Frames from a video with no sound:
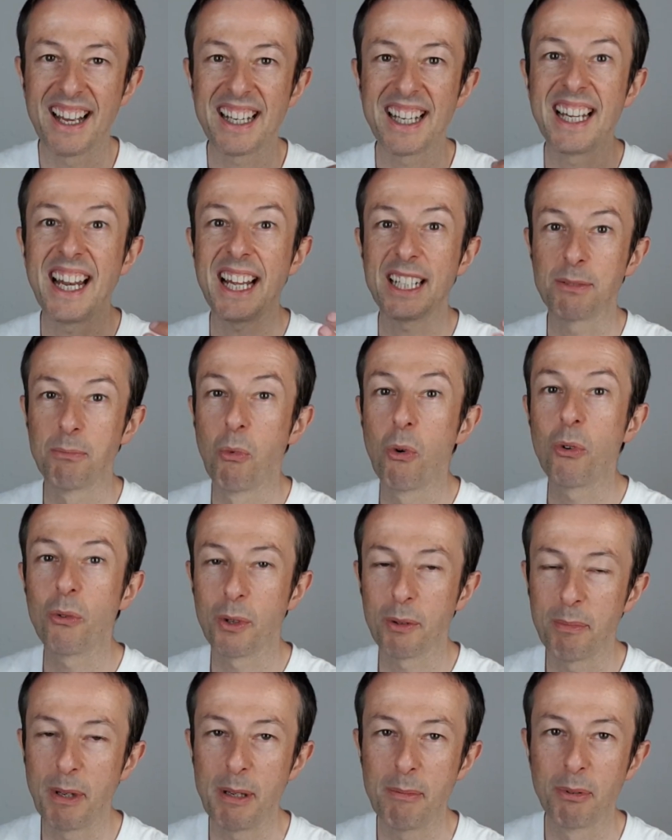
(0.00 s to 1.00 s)
connect more
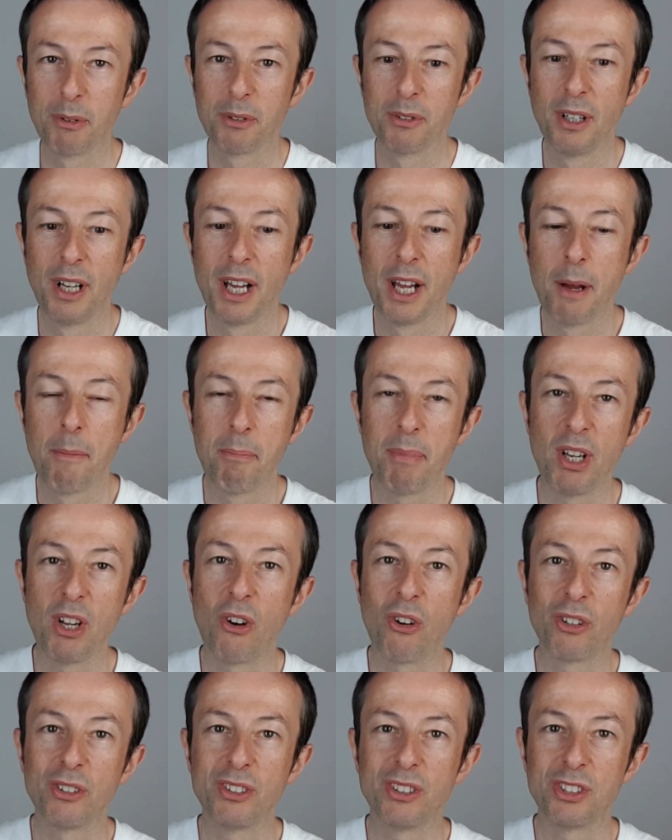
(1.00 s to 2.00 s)
with people
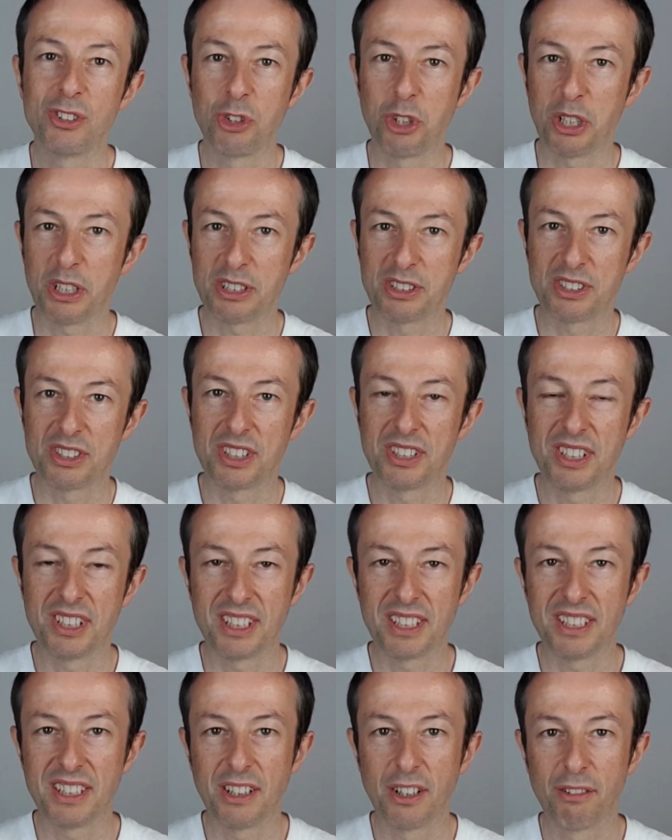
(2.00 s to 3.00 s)
beyond just
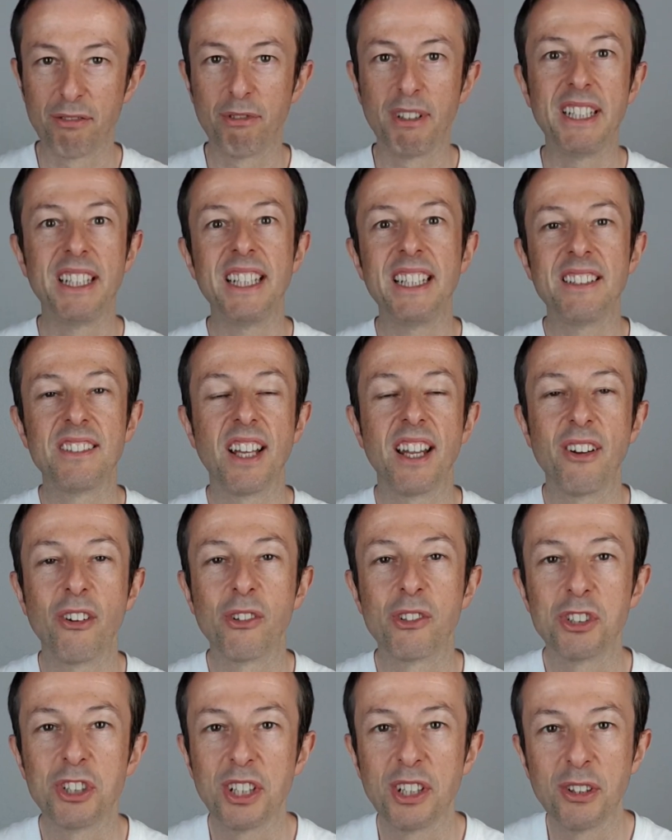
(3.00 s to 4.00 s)
the 3D
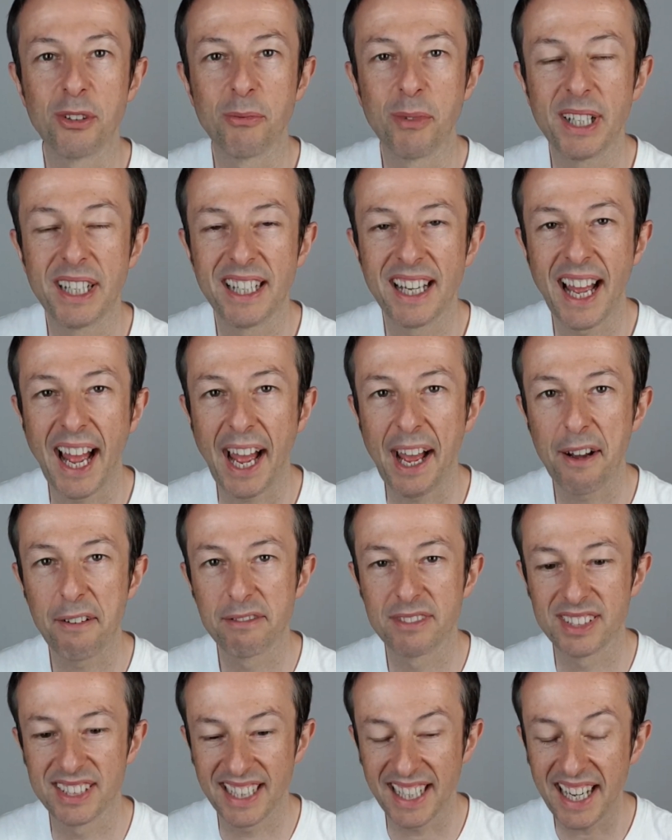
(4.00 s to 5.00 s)
technology that we
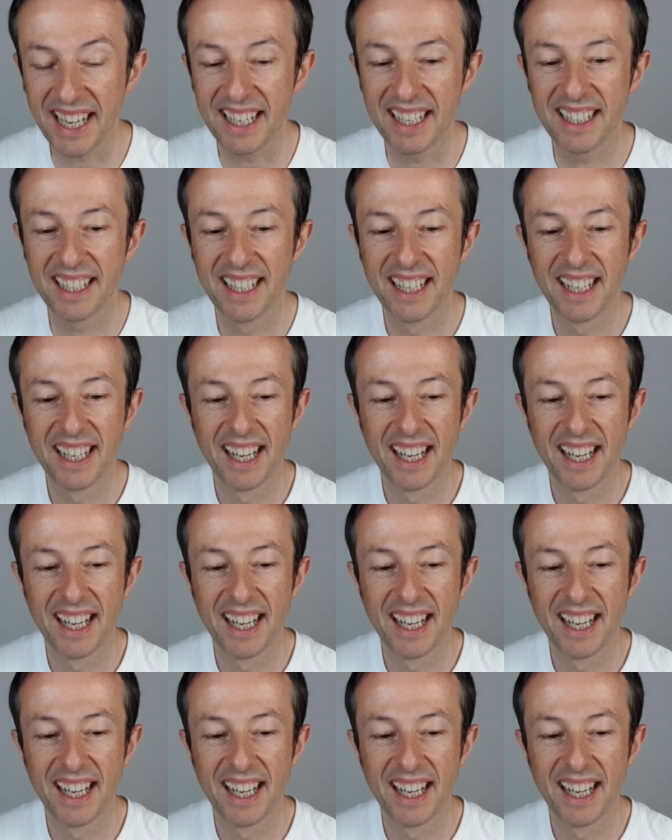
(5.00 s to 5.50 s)
have today.